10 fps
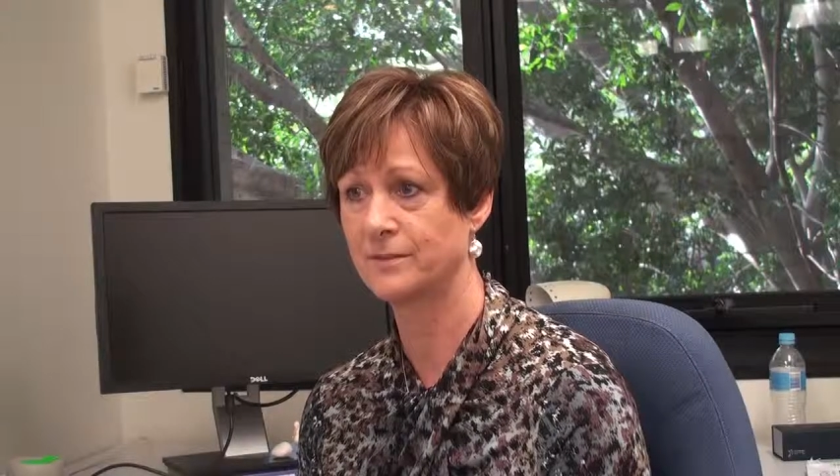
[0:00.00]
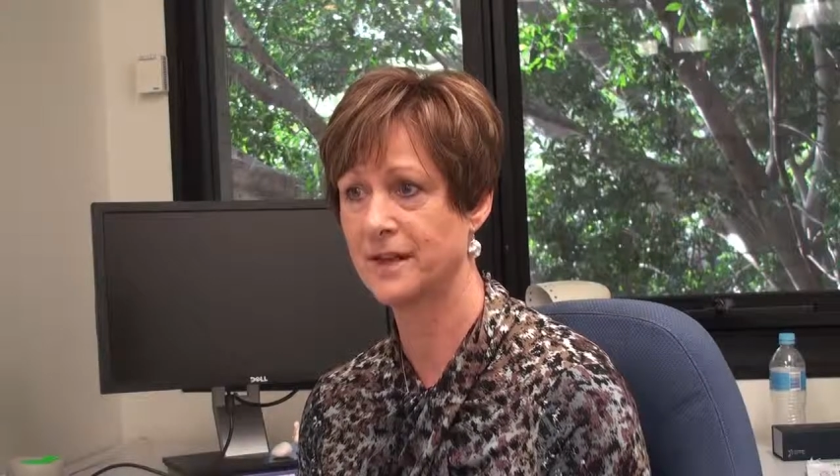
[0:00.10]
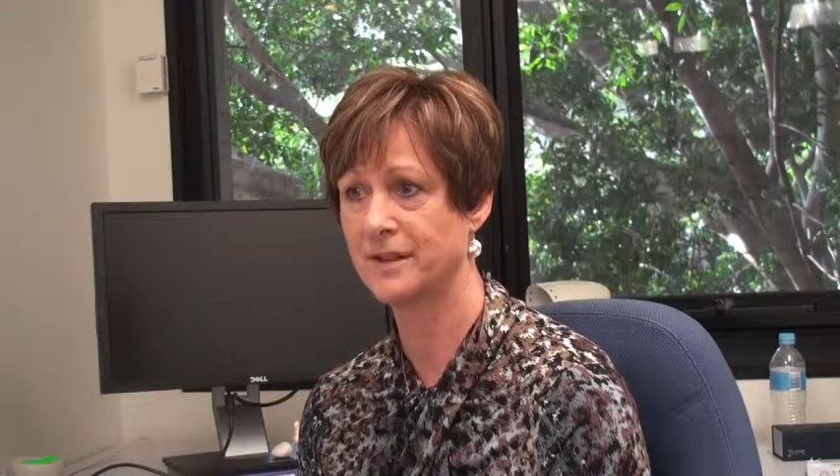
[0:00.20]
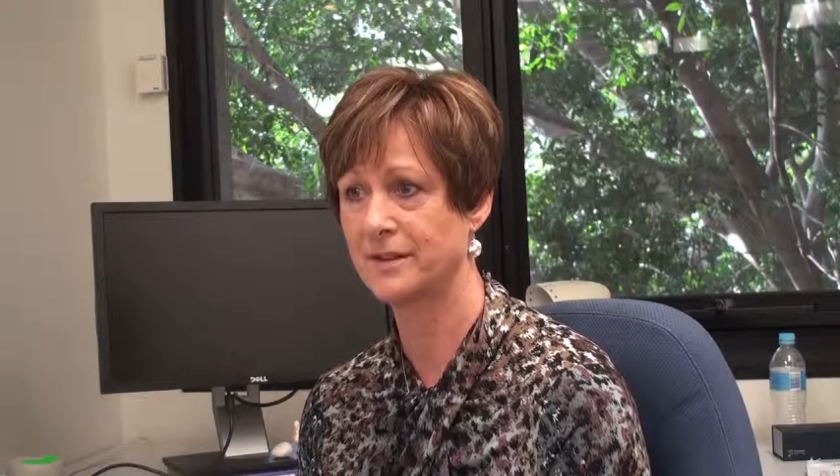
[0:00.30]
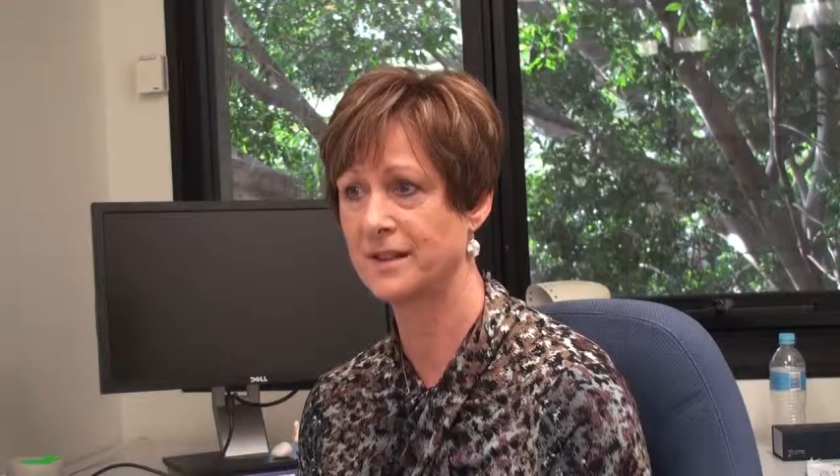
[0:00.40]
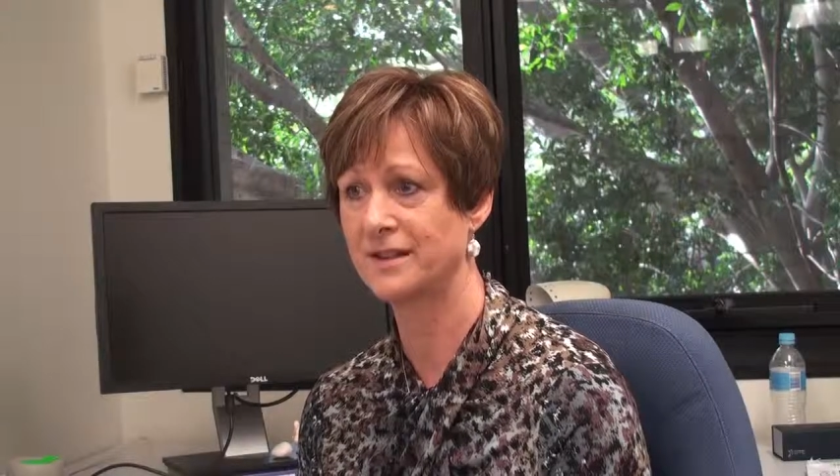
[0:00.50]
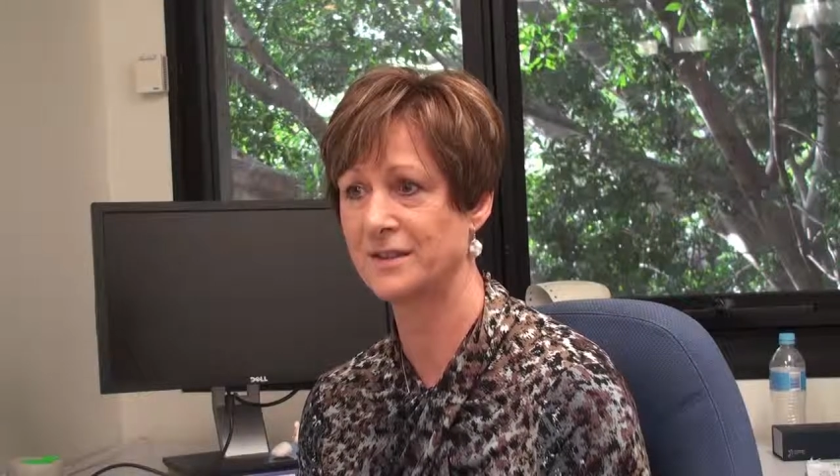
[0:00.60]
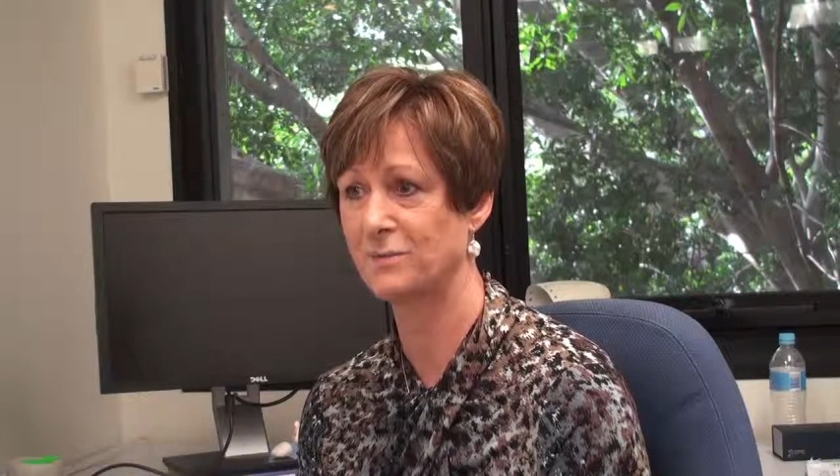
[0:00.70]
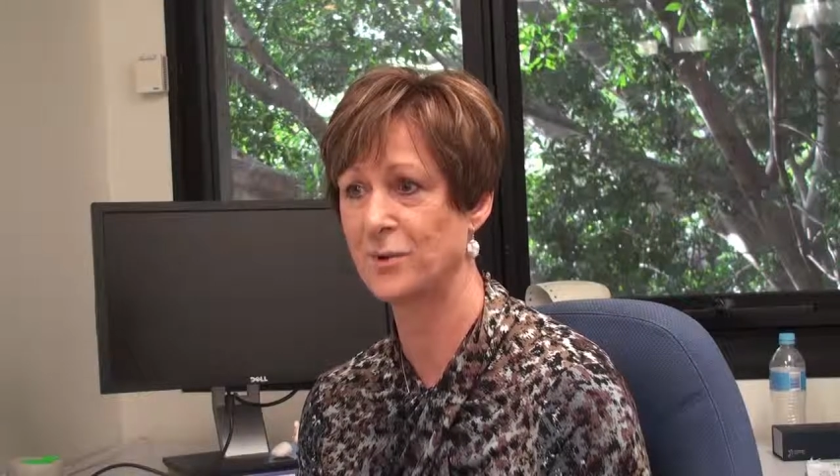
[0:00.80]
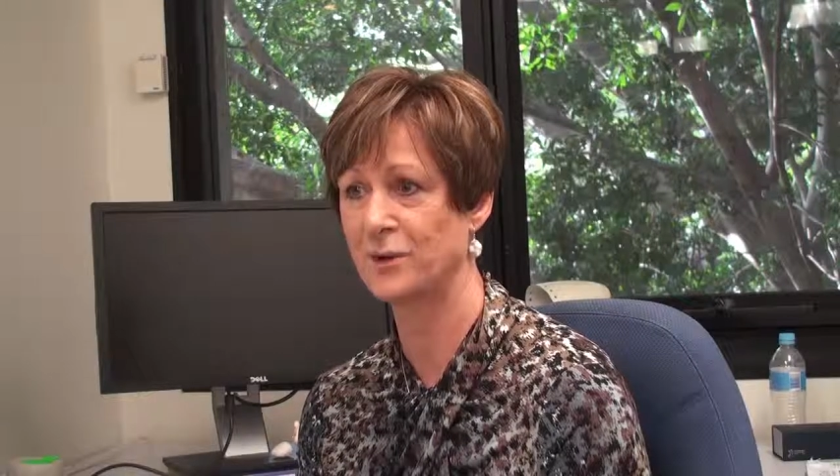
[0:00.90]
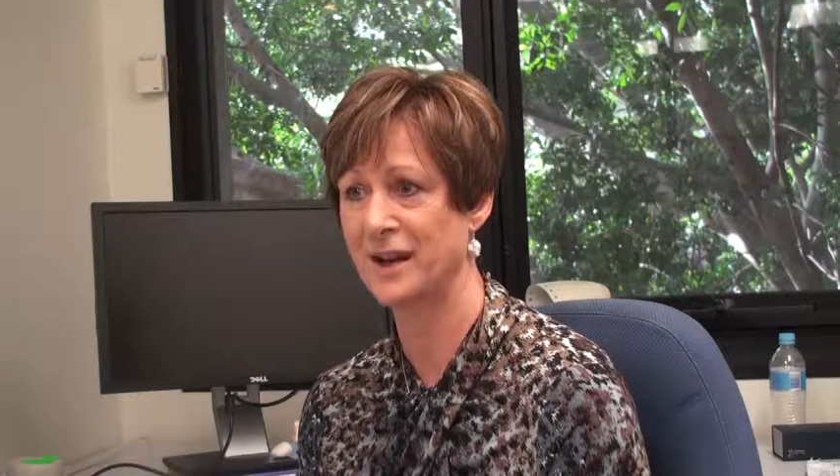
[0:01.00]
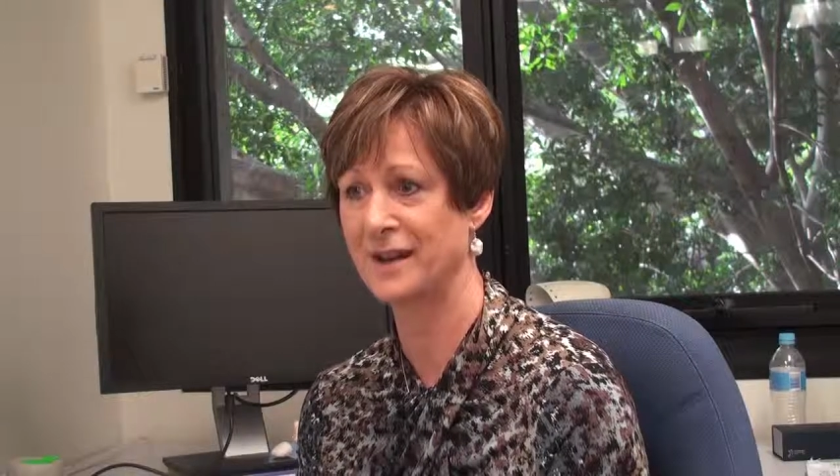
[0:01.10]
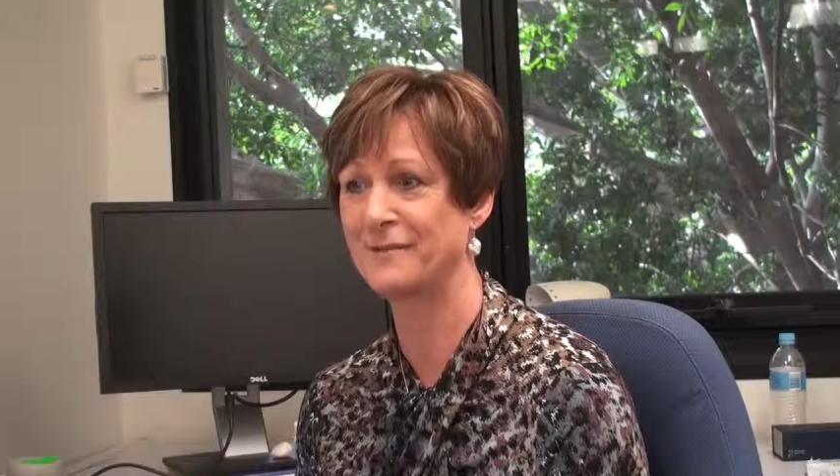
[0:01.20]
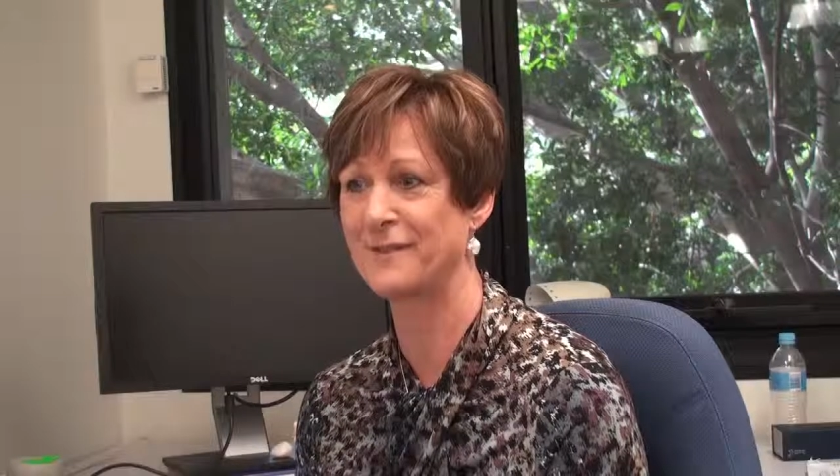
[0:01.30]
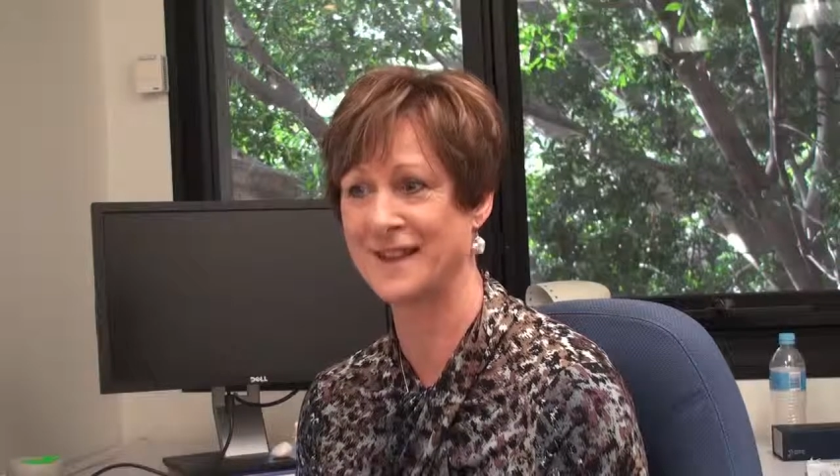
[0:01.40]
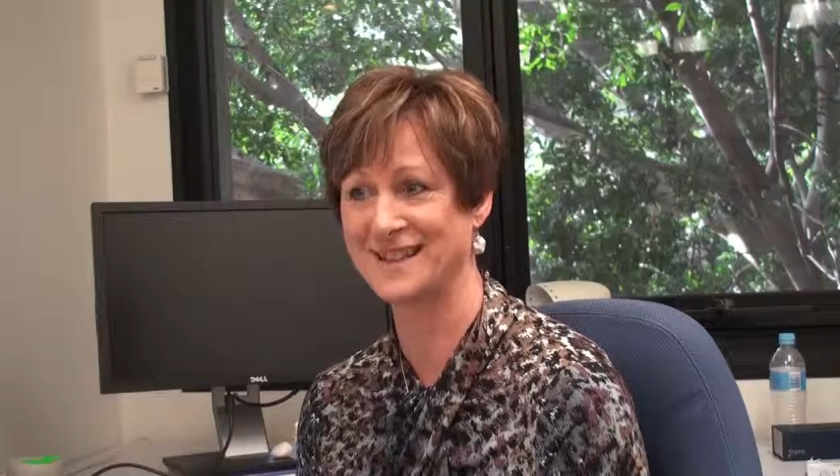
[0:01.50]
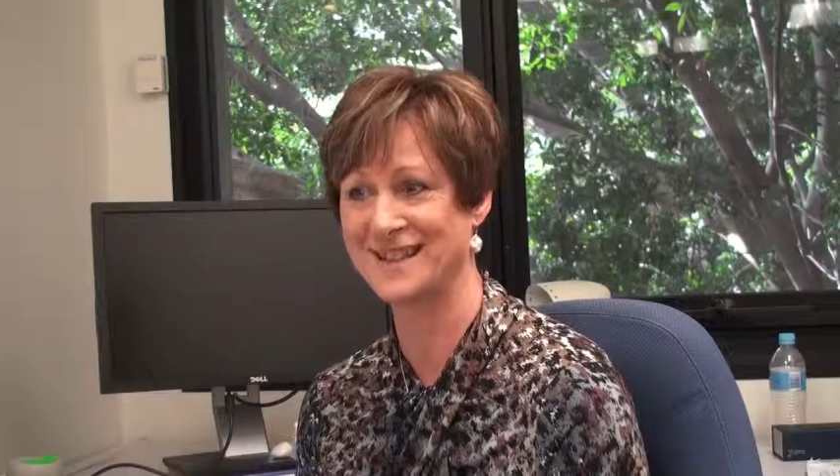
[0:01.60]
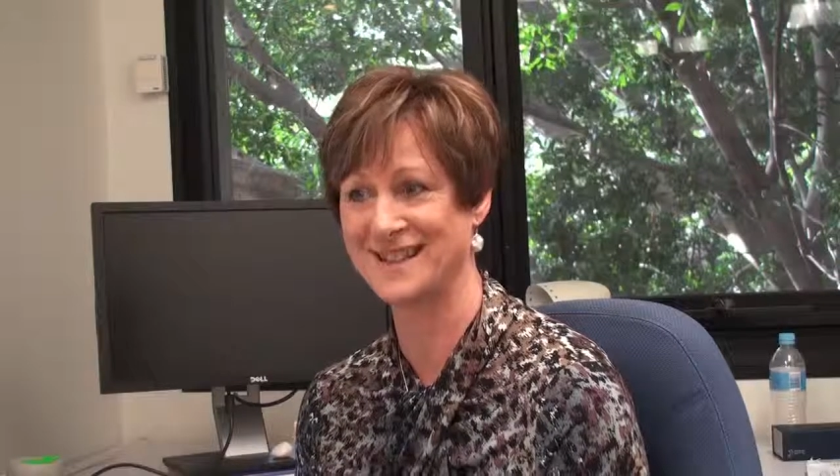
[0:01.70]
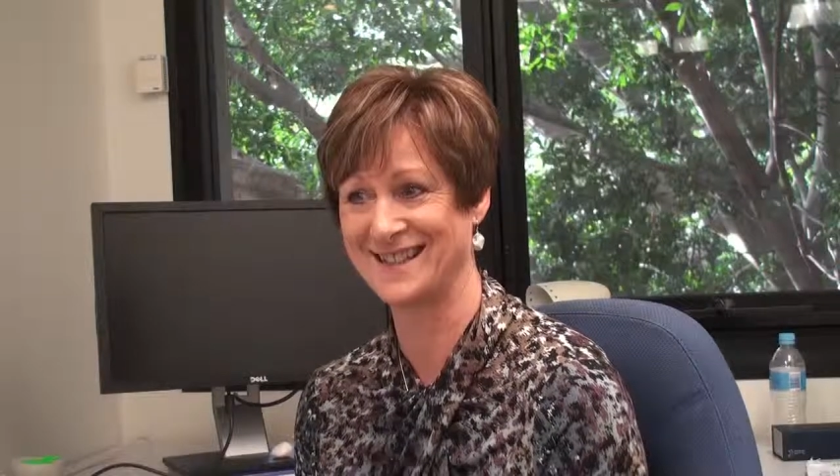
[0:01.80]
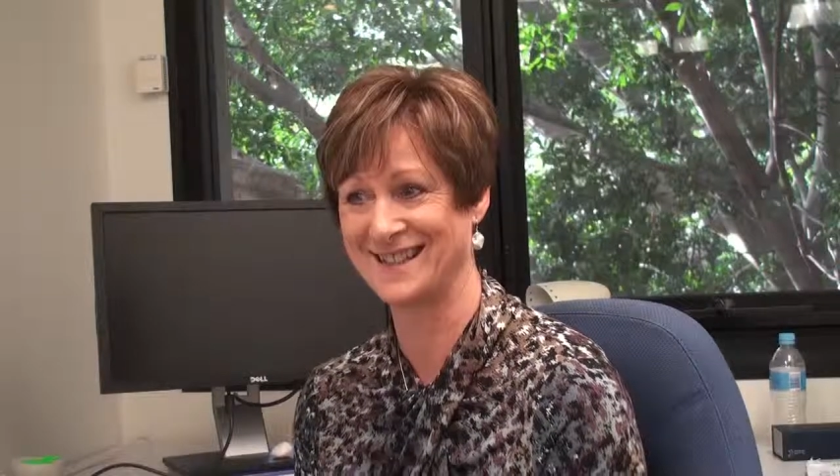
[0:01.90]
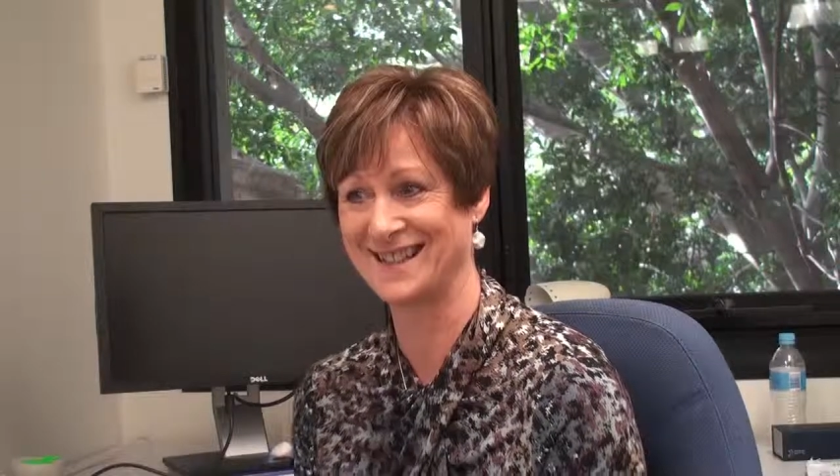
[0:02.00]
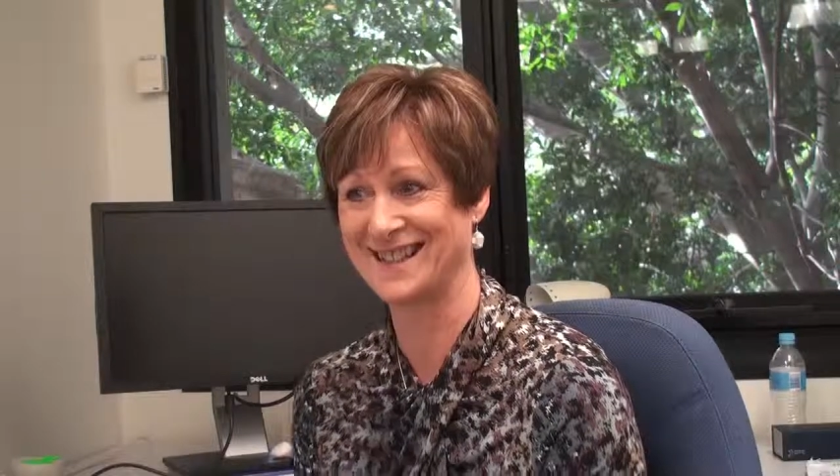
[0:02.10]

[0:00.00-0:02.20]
and I think the word artifacts is